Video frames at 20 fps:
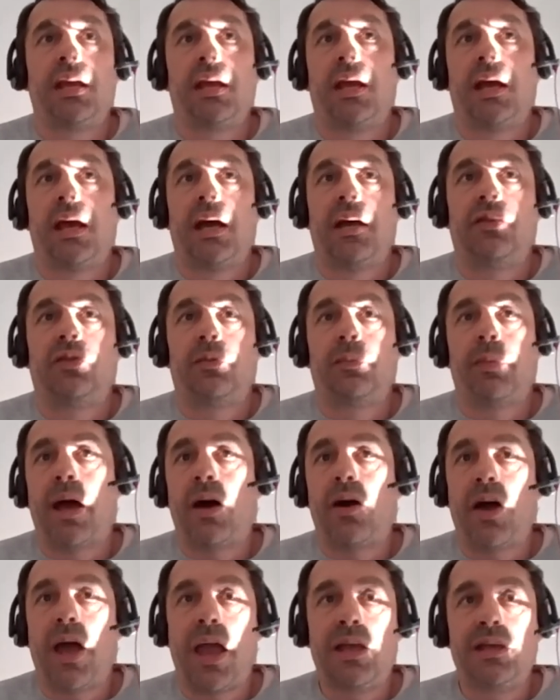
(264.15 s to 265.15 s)
has
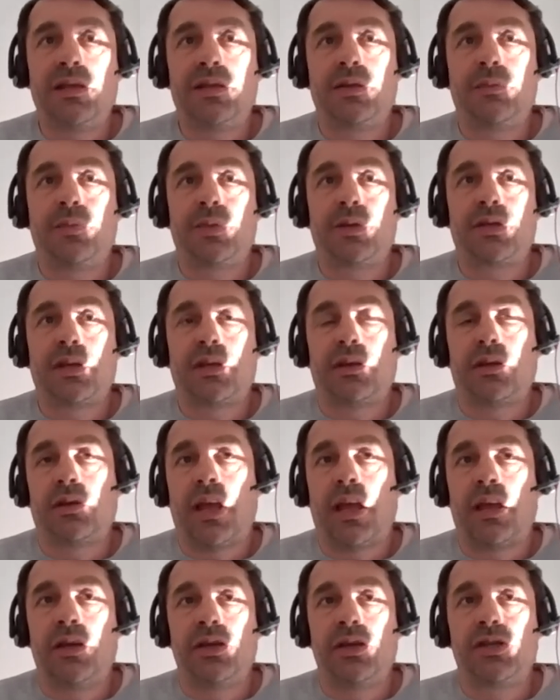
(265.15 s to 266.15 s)
about 80%
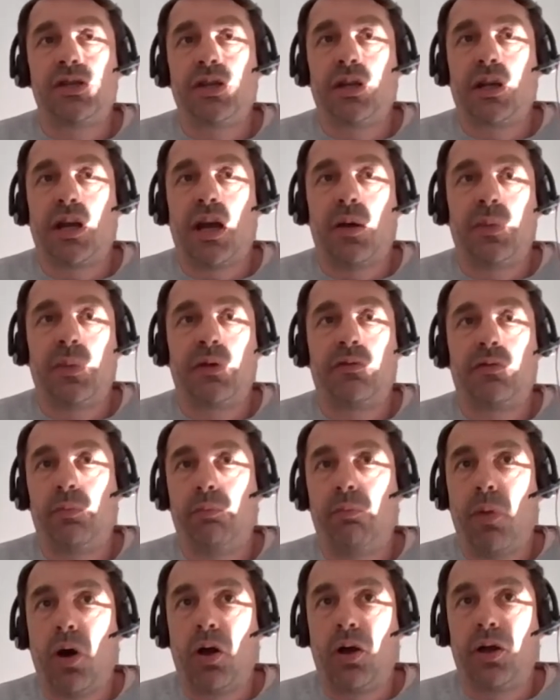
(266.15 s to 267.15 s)
energy coming
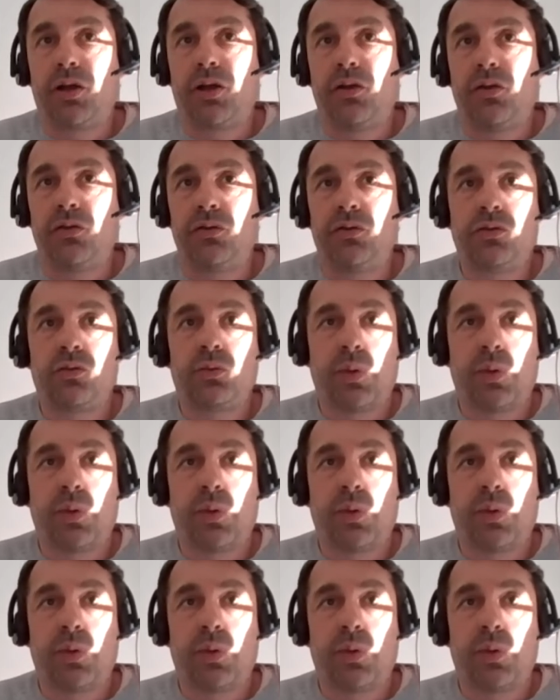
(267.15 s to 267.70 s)
from molecules,